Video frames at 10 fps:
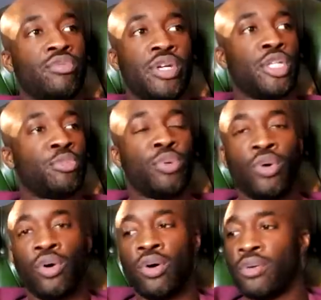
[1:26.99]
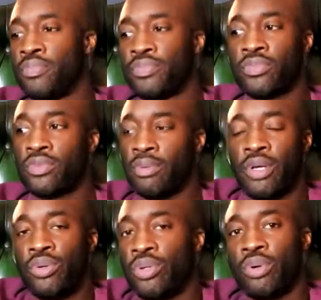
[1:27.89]
Rich, poor, no
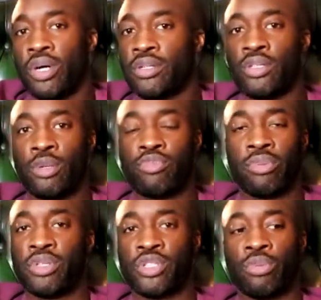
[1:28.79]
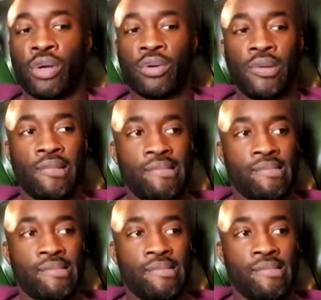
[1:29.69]
matter who you are, you're not promised tomorrow.